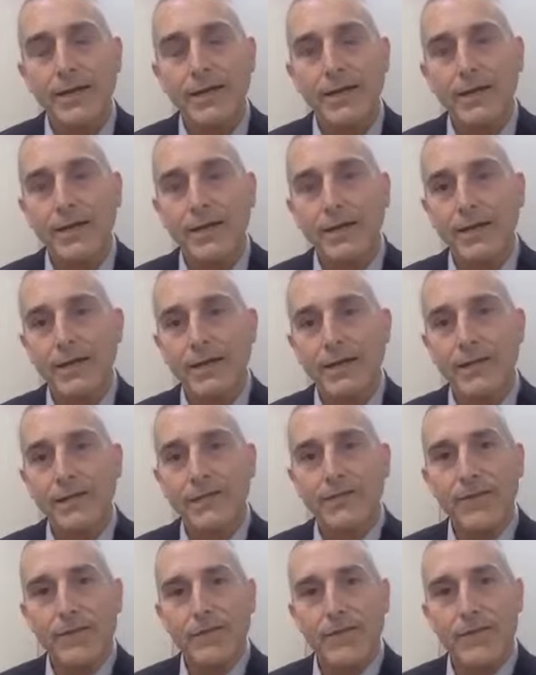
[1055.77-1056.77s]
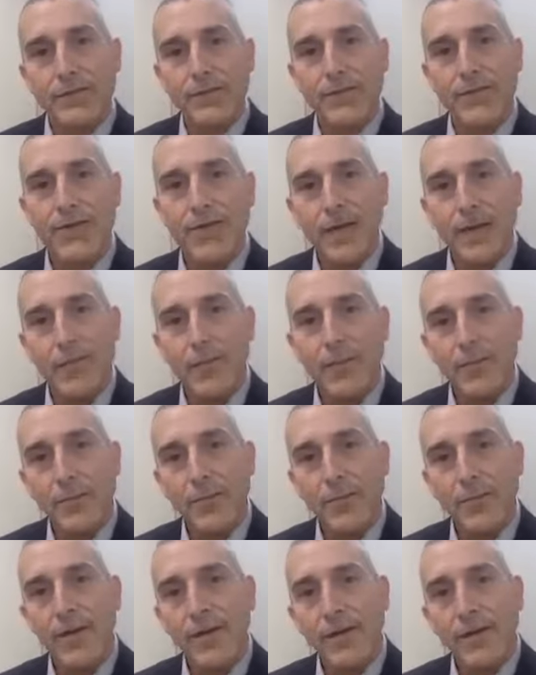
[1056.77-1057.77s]
in the physical therapy
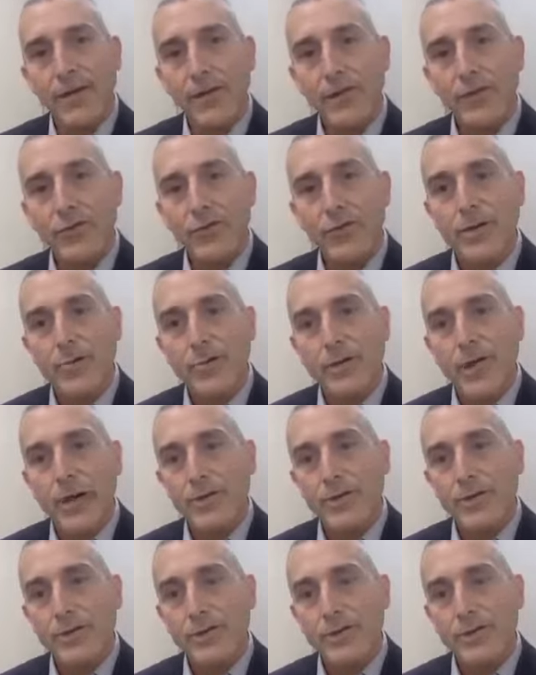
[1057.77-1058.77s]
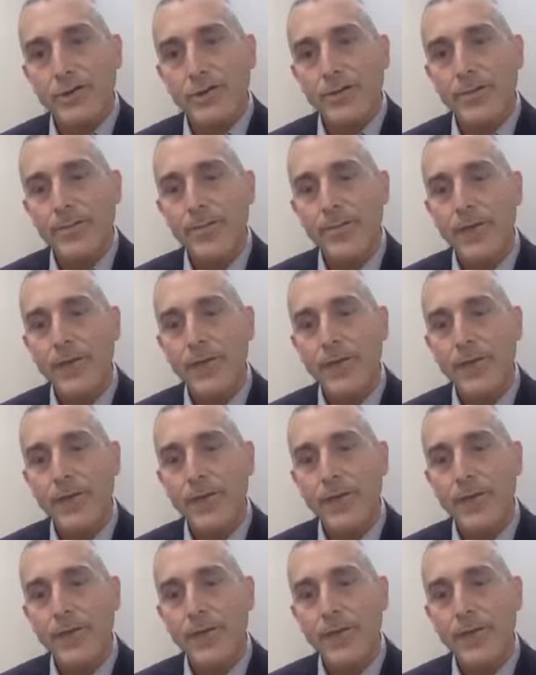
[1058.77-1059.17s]
bucket of treatment options.